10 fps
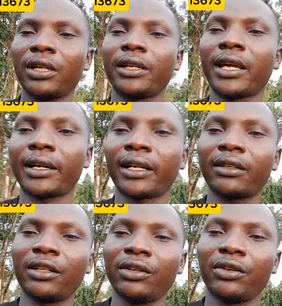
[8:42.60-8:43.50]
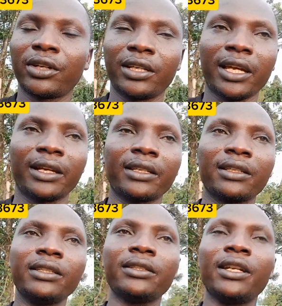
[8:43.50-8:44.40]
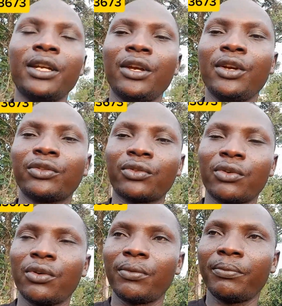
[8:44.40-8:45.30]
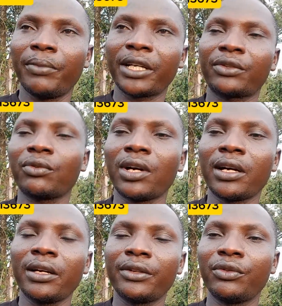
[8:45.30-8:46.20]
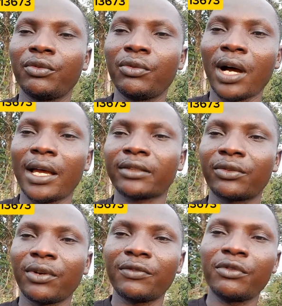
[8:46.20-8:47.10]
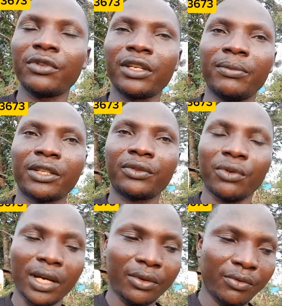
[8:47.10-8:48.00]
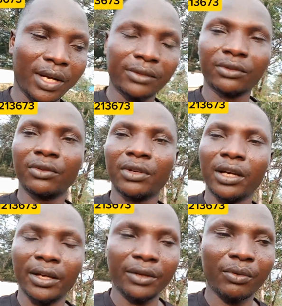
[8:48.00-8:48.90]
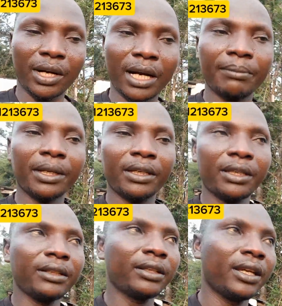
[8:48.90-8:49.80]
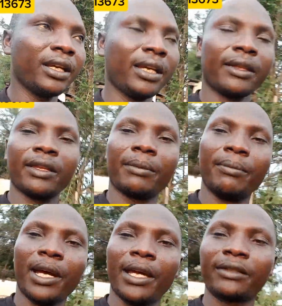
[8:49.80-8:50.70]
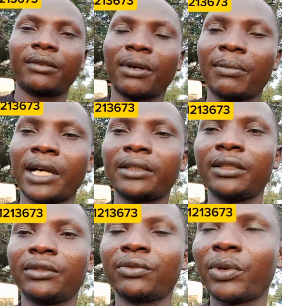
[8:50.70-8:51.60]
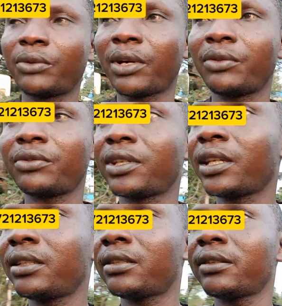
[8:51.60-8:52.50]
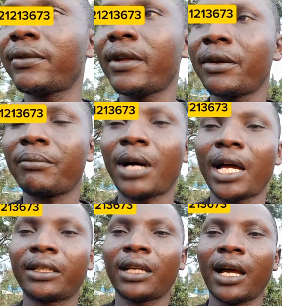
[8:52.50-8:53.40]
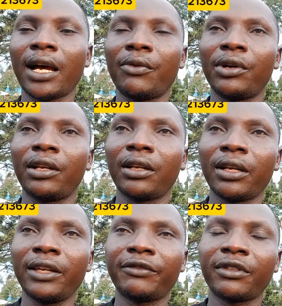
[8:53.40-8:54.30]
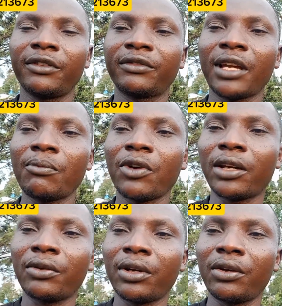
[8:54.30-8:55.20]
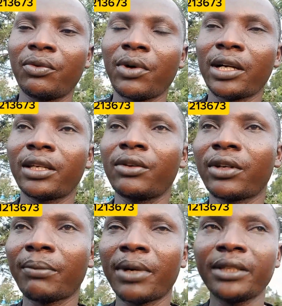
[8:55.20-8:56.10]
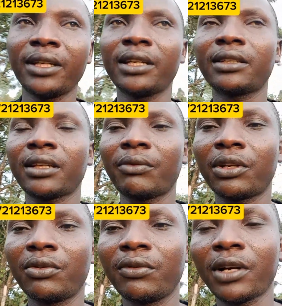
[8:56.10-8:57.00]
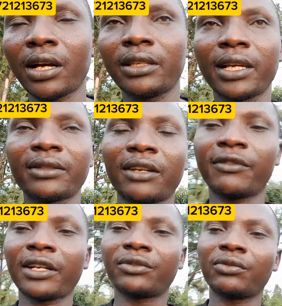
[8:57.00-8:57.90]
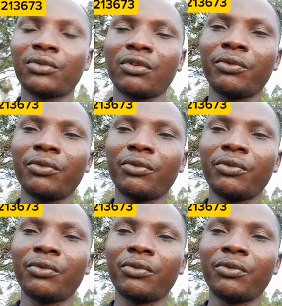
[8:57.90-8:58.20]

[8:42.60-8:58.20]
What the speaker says: directly or indirectly. So make sure you ask your fundi, make sure you ask your company the best Mabatis when you are using it. But I will, if someone working on a budget, I will just advise you to